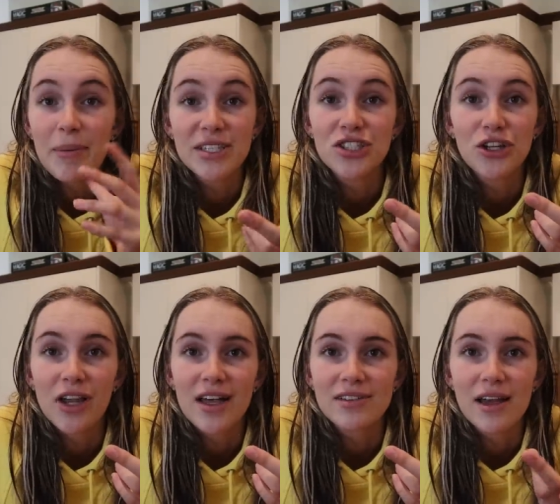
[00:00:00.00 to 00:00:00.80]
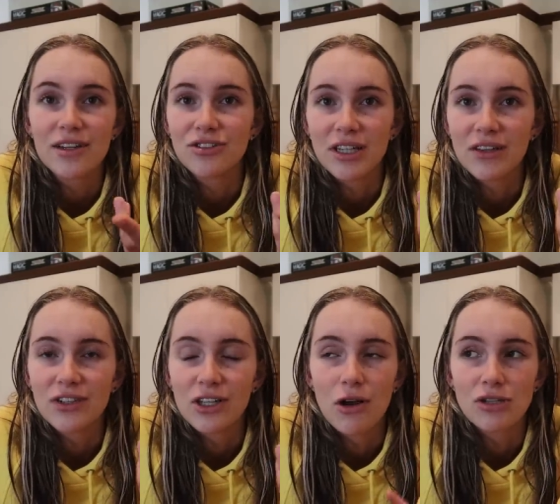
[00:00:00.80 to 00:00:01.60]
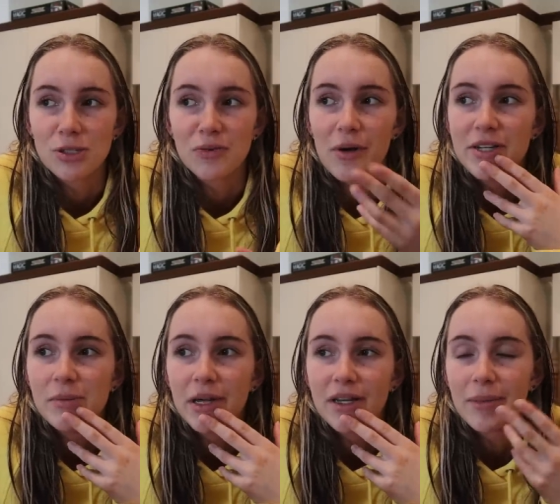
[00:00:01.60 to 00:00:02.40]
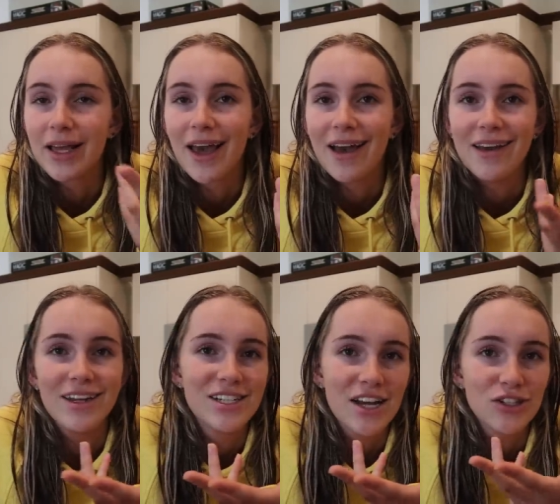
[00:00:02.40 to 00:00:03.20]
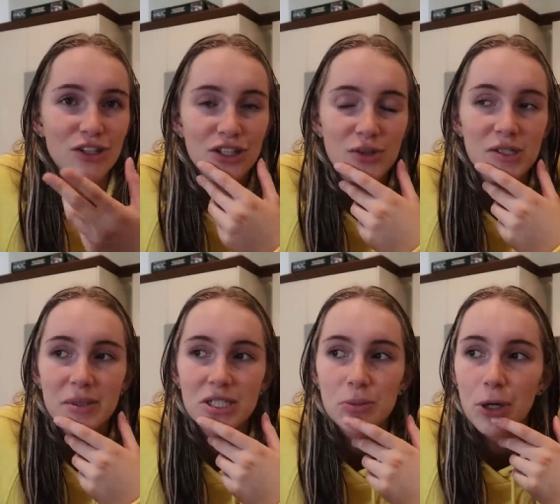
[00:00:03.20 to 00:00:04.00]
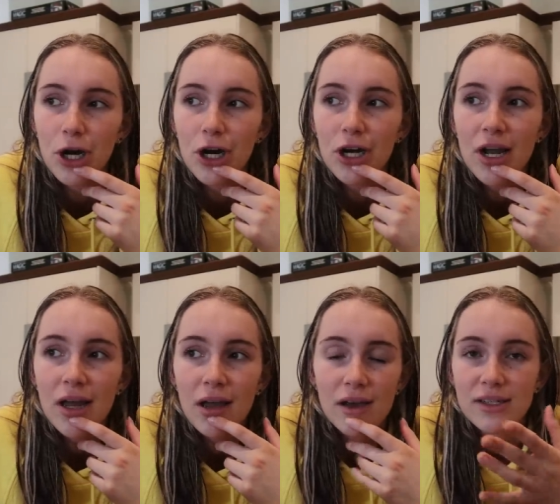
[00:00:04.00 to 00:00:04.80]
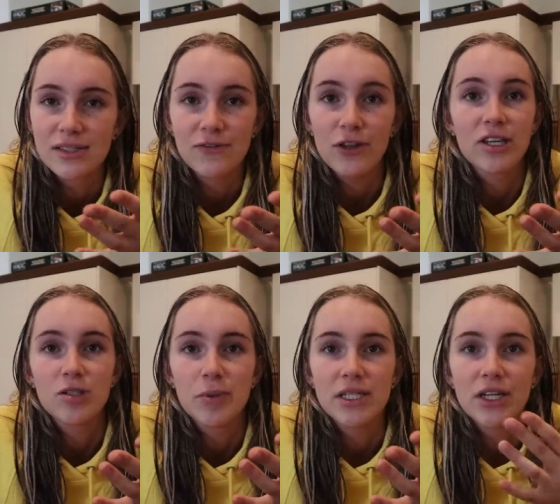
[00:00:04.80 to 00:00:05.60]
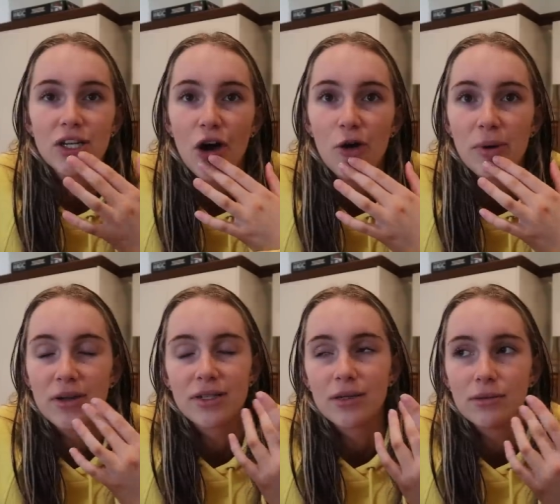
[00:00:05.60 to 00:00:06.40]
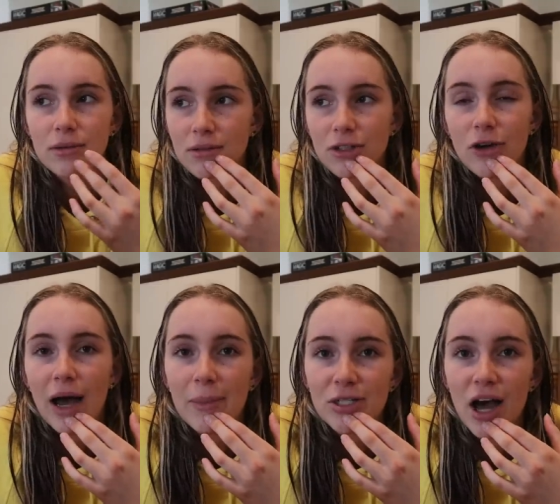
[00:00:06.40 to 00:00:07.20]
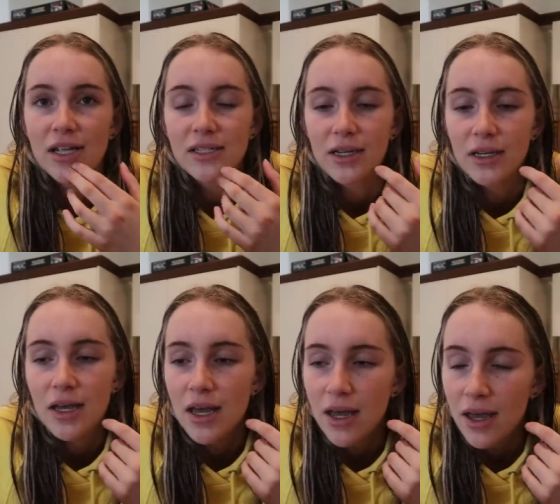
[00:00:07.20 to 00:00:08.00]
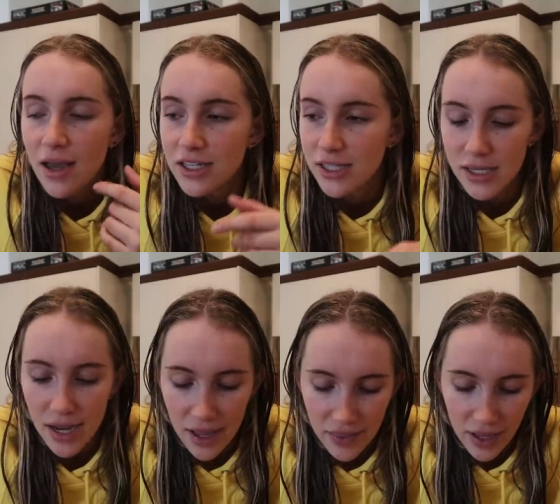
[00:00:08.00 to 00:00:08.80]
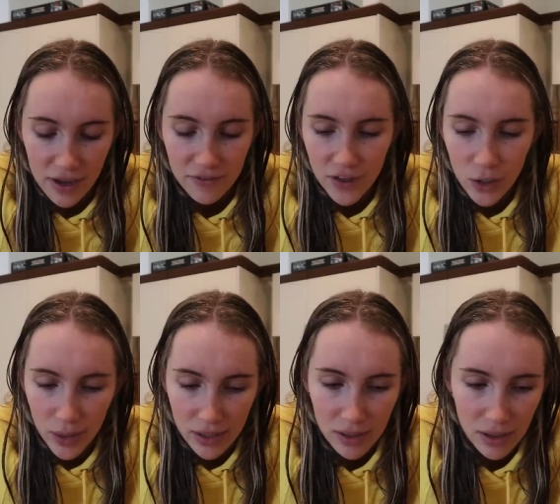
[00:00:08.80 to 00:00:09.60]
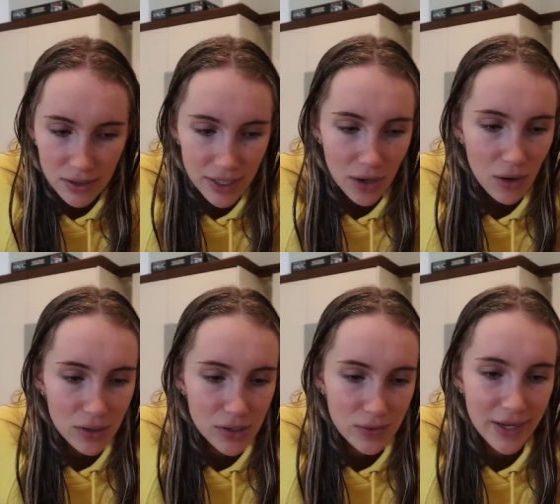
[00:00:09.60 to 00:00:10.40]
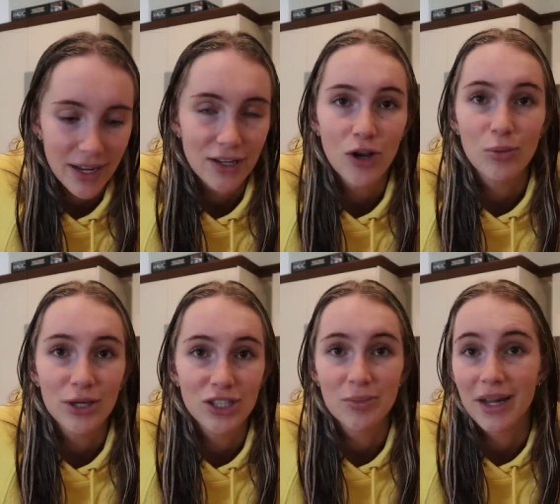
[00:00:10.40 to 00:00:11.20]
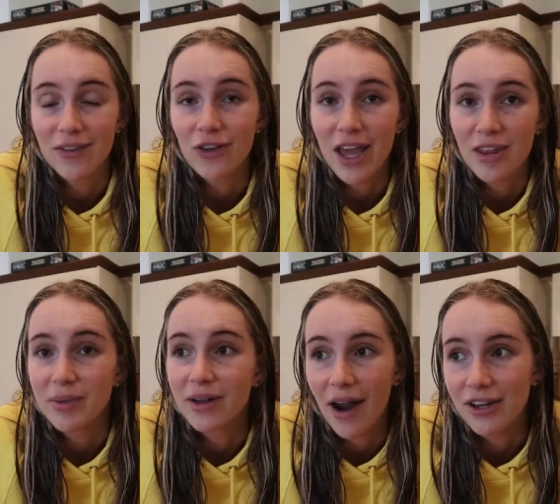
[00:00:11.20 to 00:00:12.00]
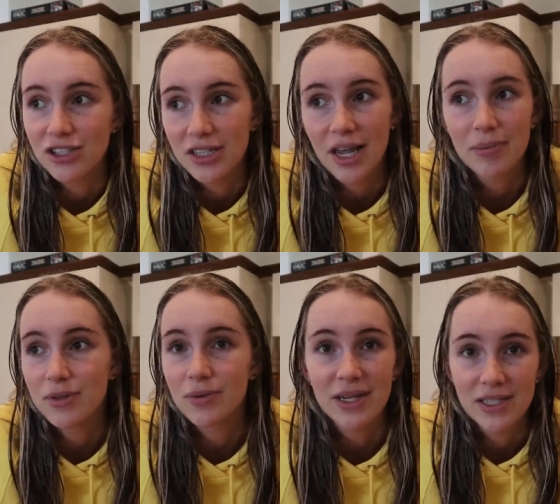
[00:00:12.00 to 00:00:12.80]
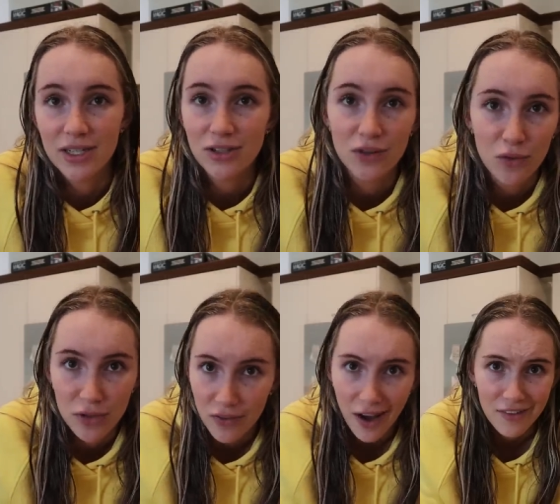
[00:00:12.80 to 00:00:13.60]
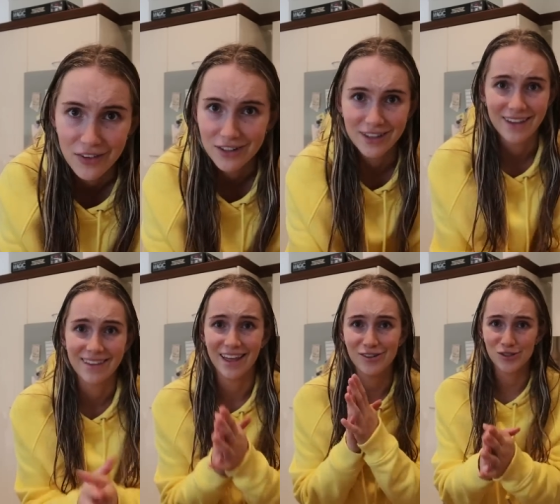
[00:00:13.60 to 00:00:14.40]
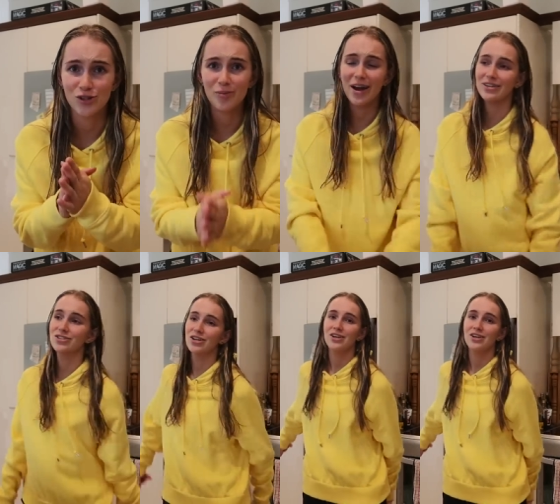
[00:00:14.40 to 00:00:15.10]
messaged her last night, literally 11 o'clock just before I went to bed, and I'm like, hey, any chance you can squeeze me in tomorrow? I was fully expecting a no, but I was like, no harm in asking. And she said, yeah, I think I can fit you in. And I was like, oh, sweet, like, no pressure, but like, if you can, that'd be great. And she said, yep, sweet, see you at 2:45. And I was like, thank you so much.